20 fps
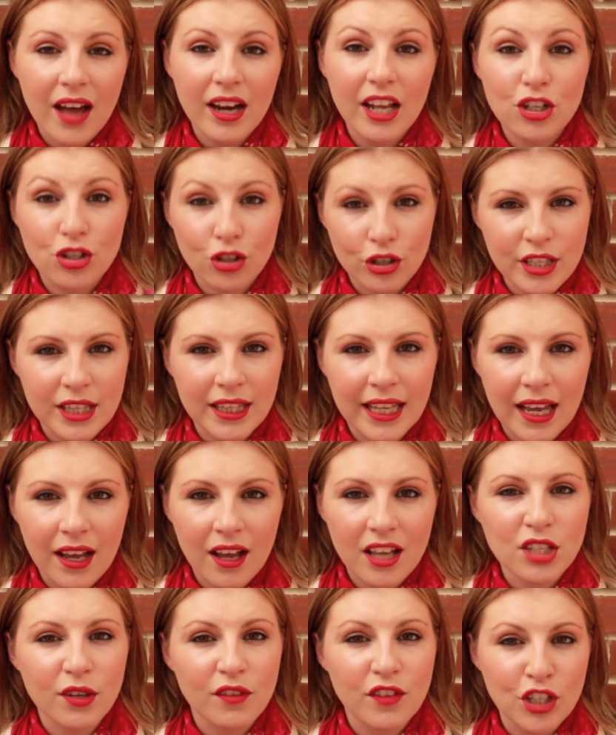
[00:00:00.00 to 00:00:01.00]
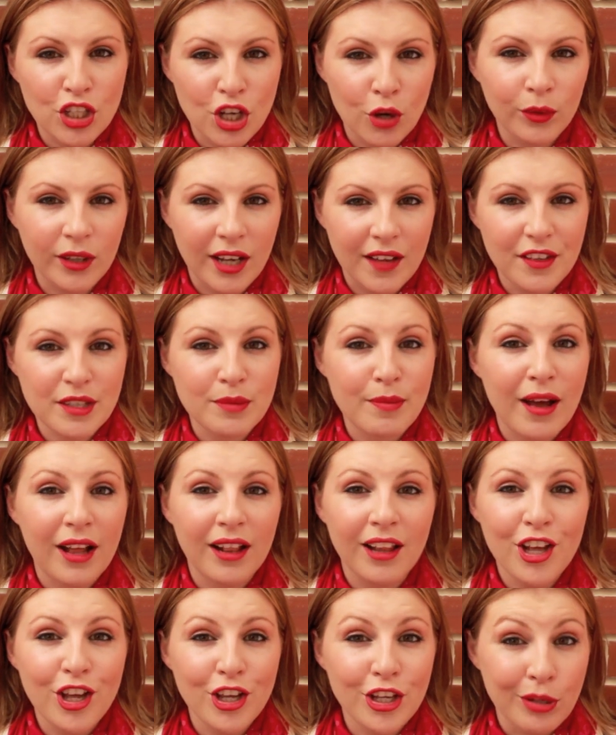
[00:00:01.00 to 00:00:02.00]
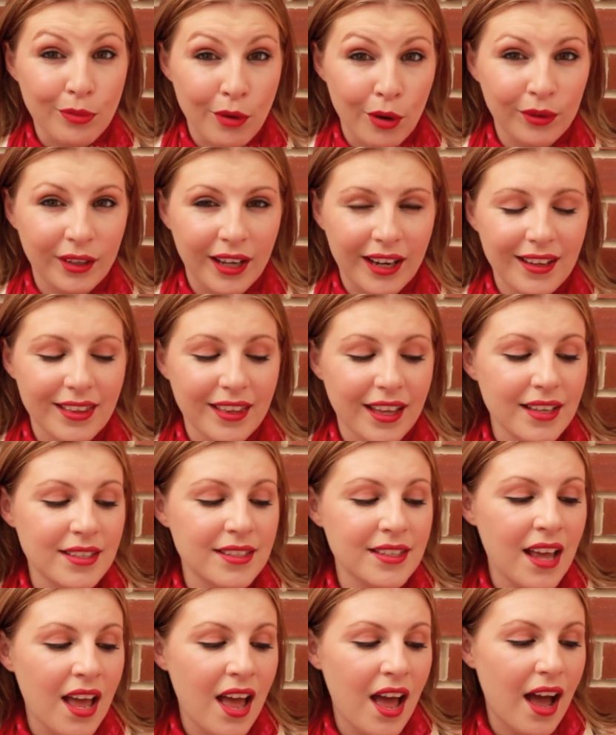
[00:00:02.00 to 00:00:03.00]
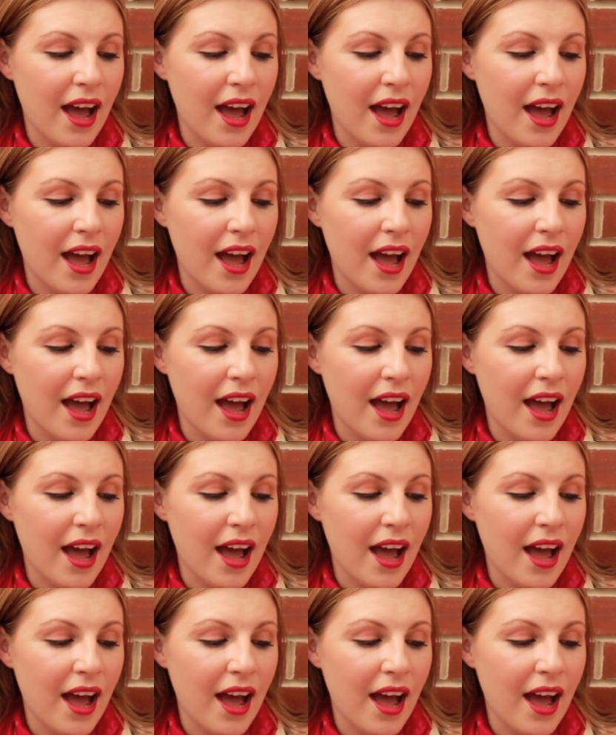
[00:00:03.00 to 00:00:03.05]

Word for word: and it does linger, so if you don't like the smell, you won't like this.